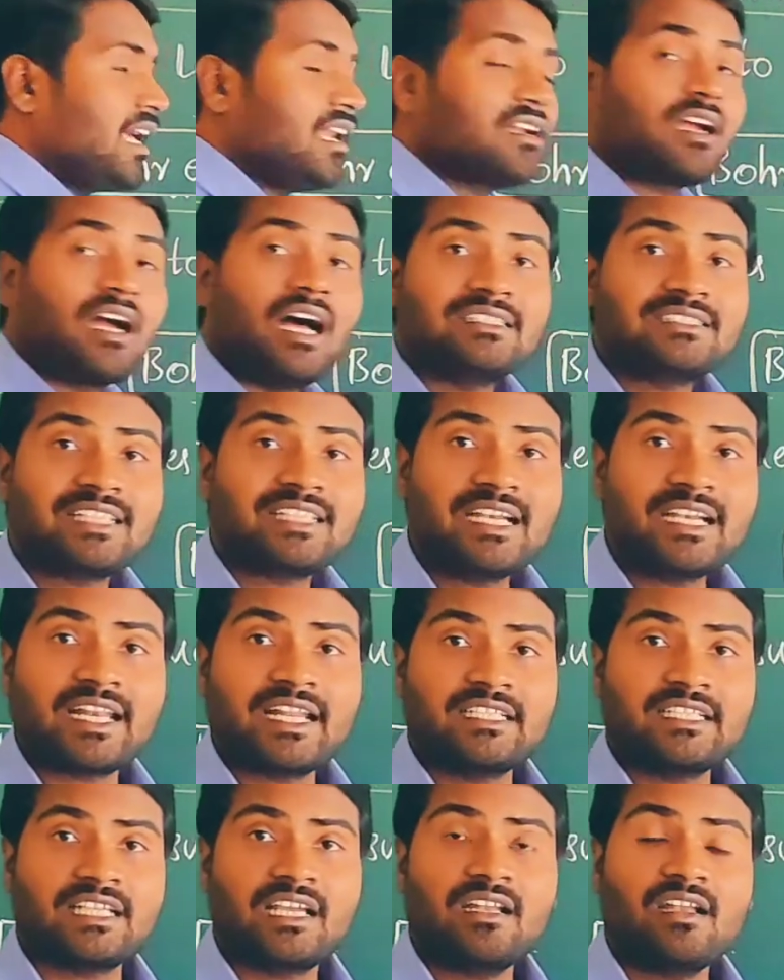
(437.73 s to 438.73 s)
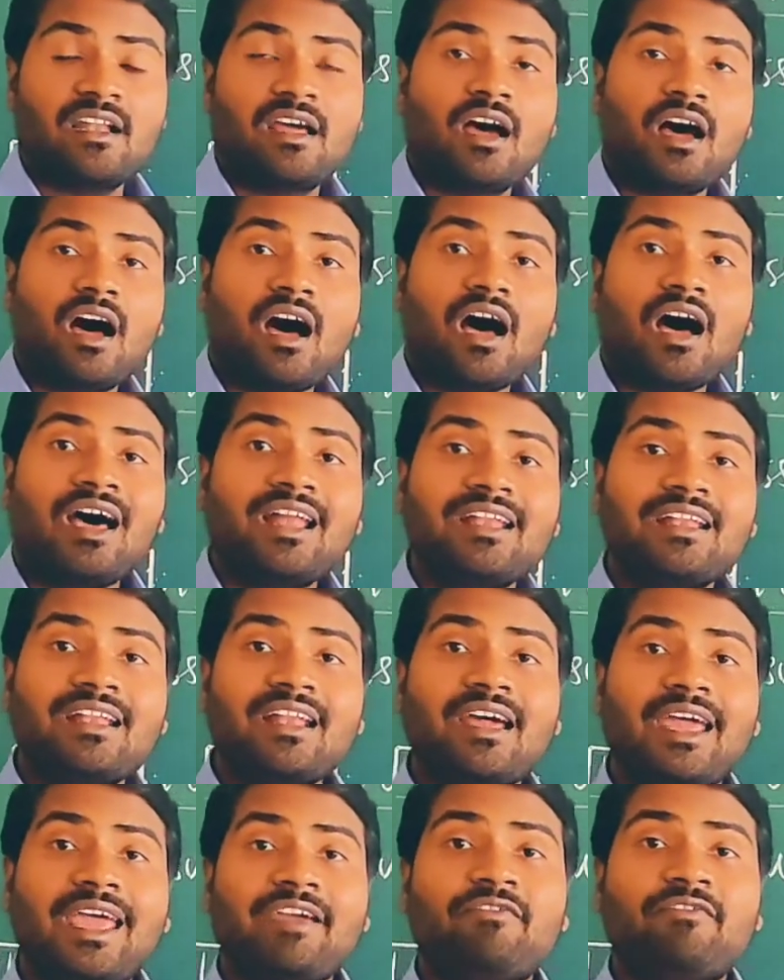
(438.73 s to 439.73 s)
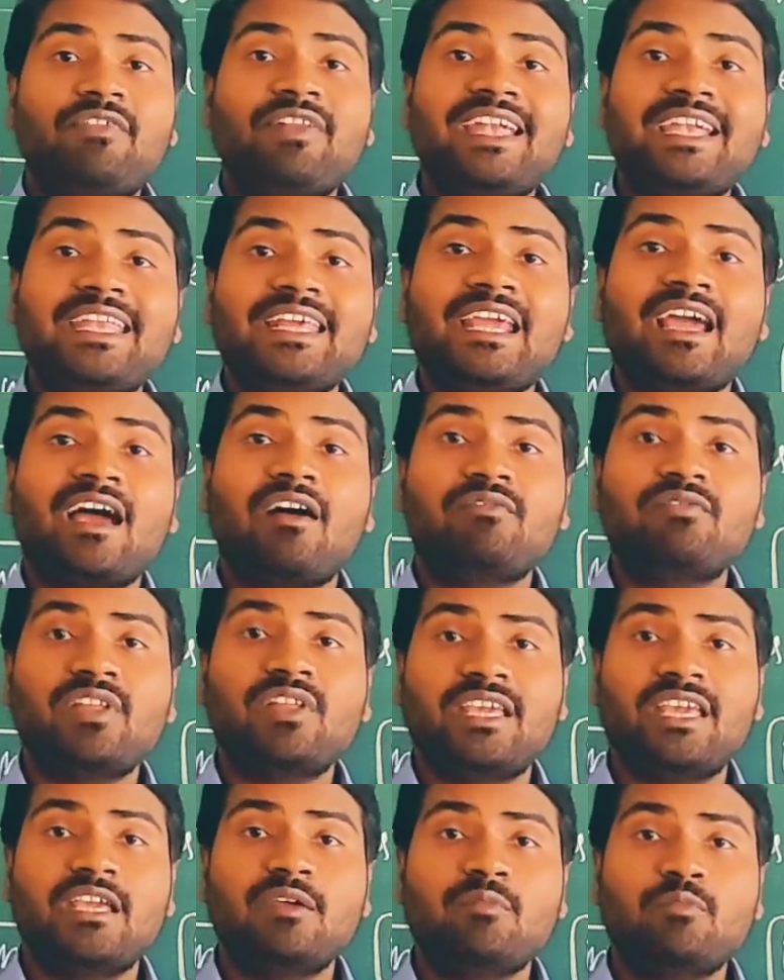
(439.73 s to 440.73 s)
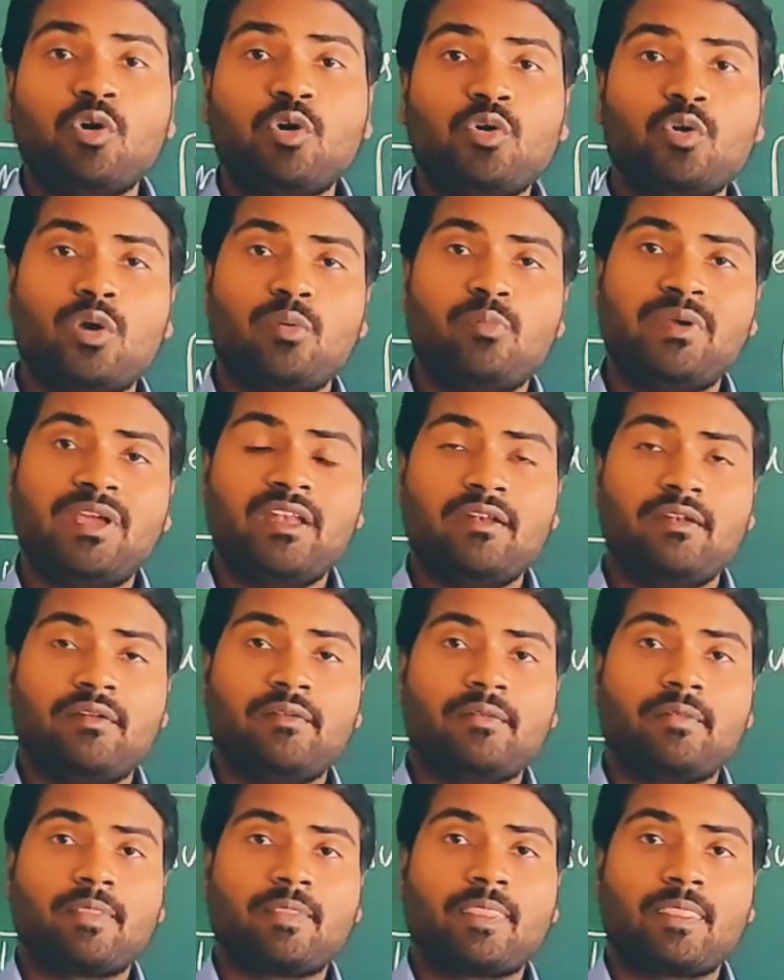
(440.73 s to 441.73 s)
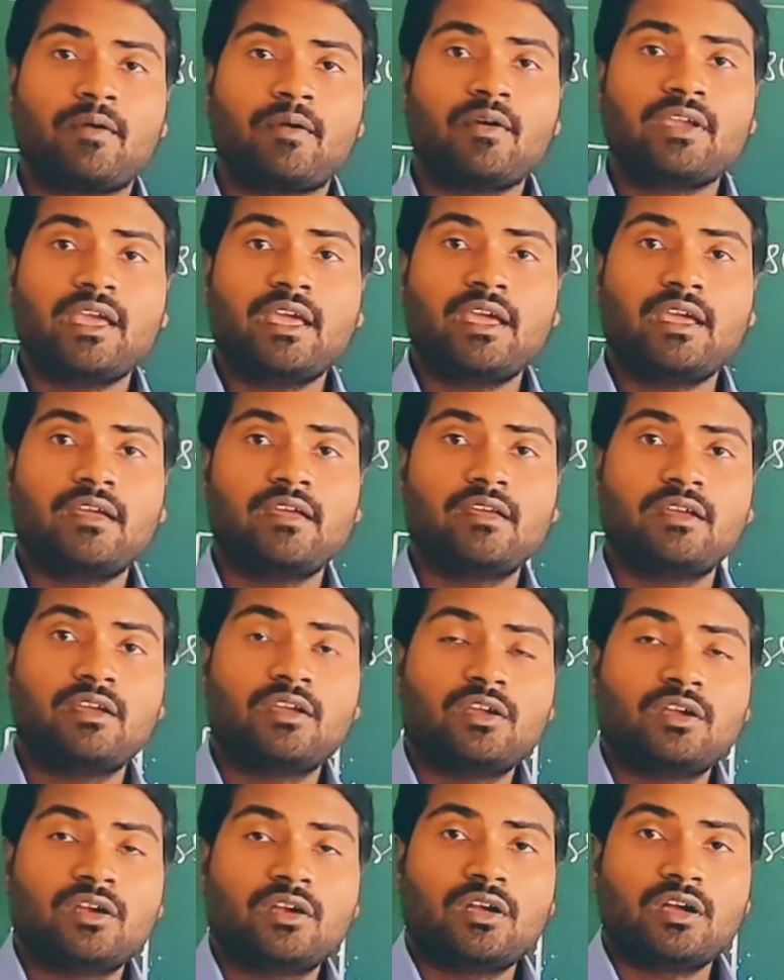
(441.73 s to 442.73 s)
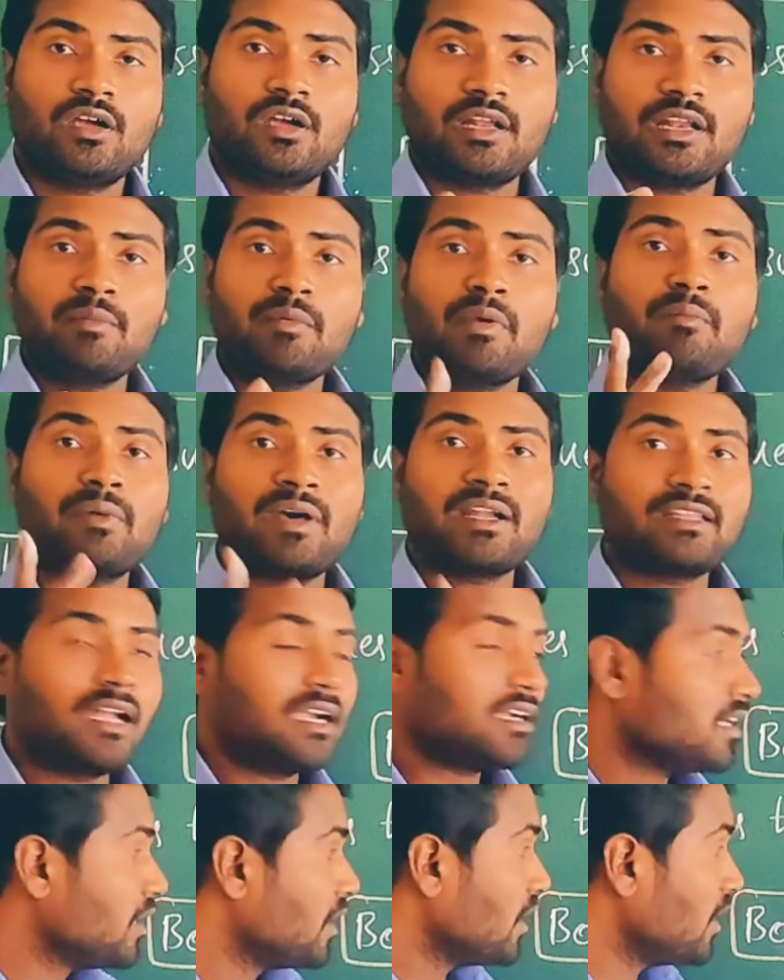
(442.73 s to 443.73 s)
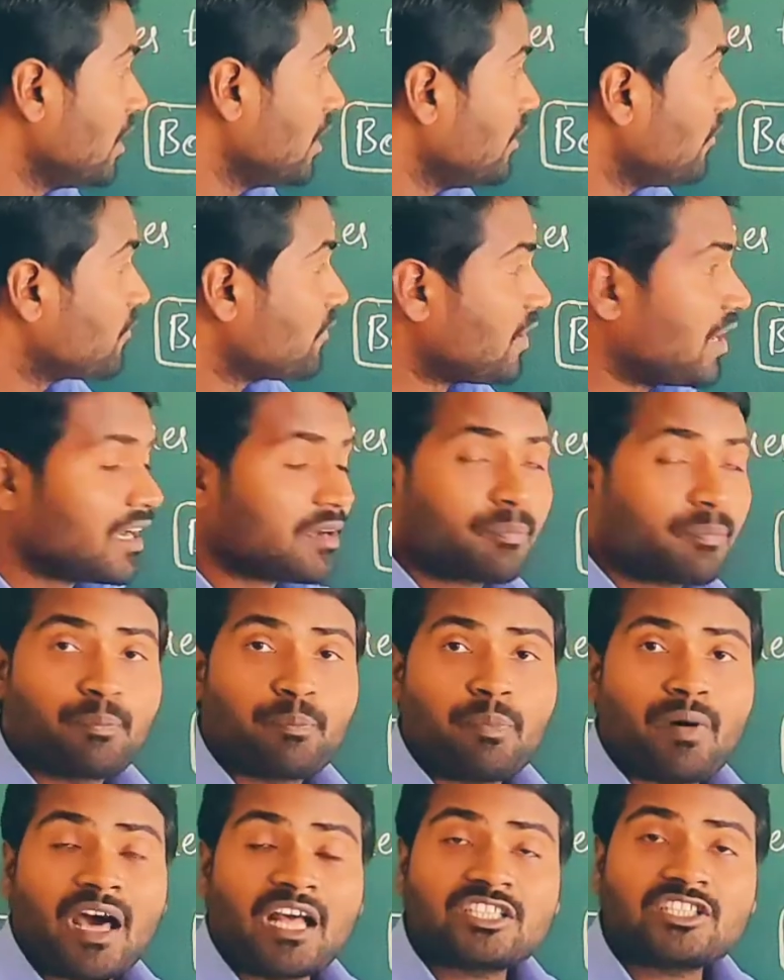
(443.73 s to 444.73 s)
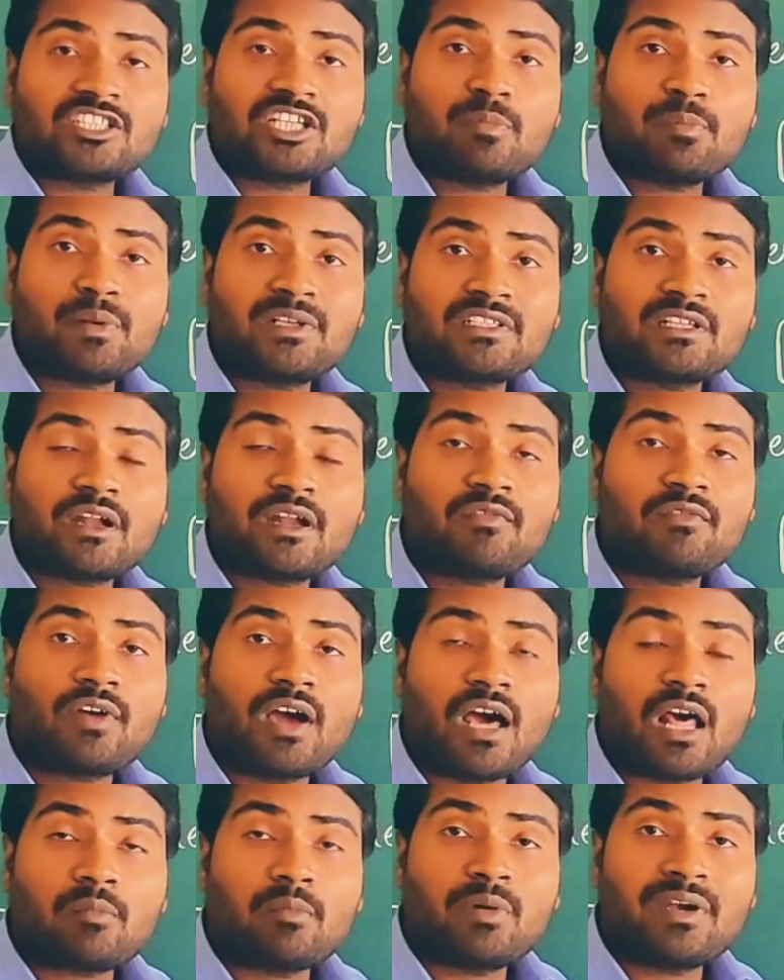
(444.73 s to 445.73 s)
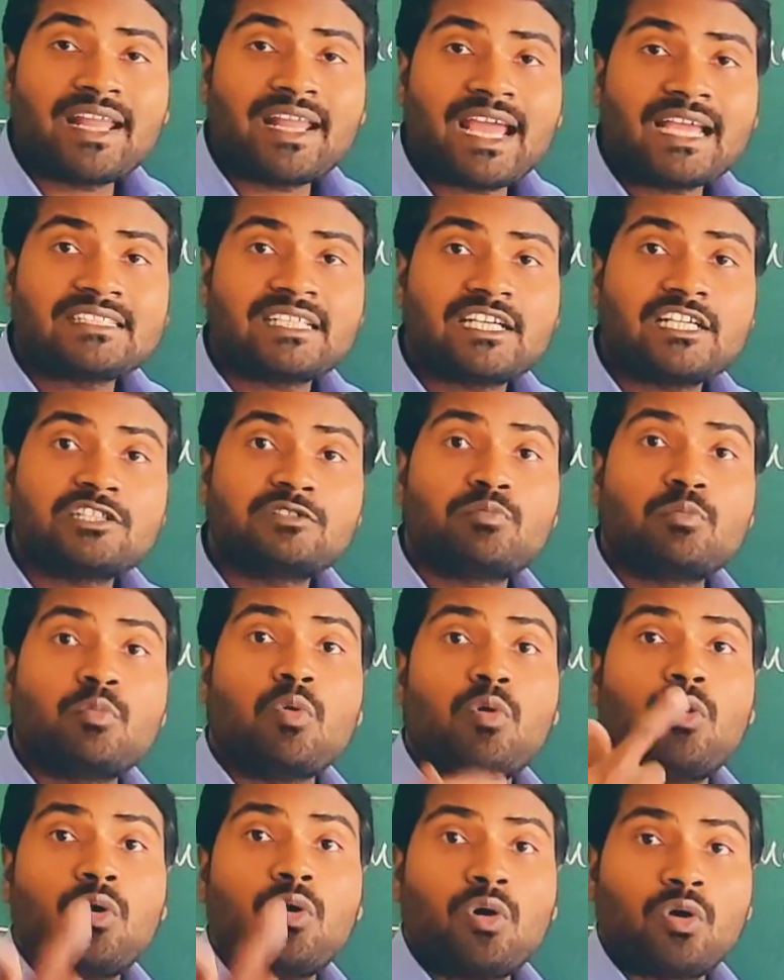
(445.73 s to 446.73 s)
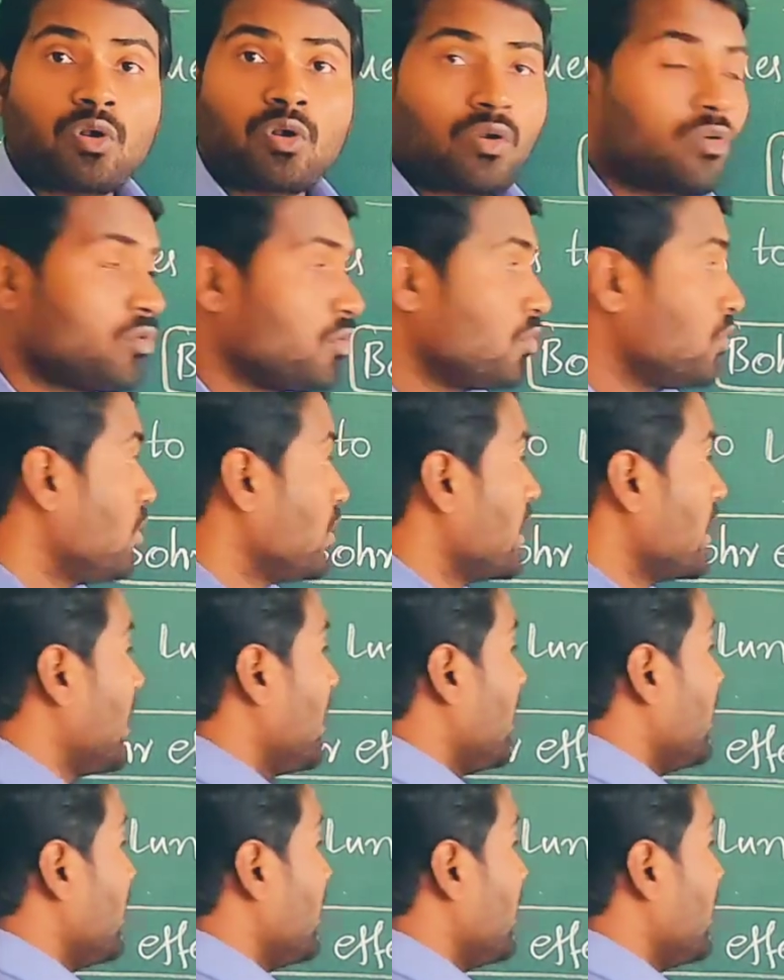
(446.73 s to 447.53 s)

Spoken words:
concentration on affinity of the hemoglobin. Okay, remember that if partial pressure of carbon dioxide is more, okay, it